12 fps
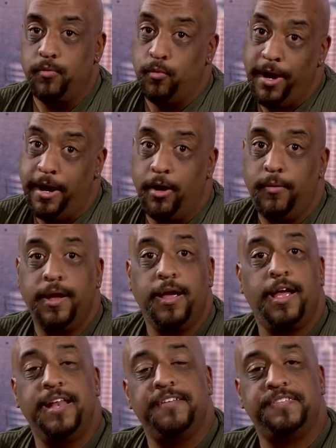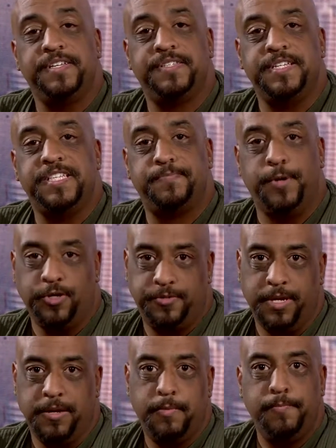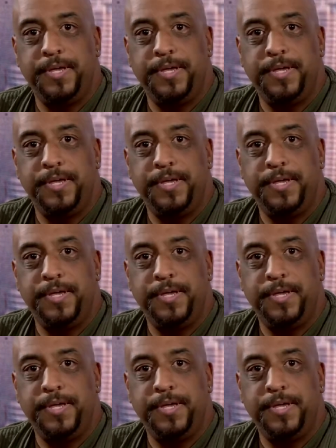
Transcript: where an FCC spokesman,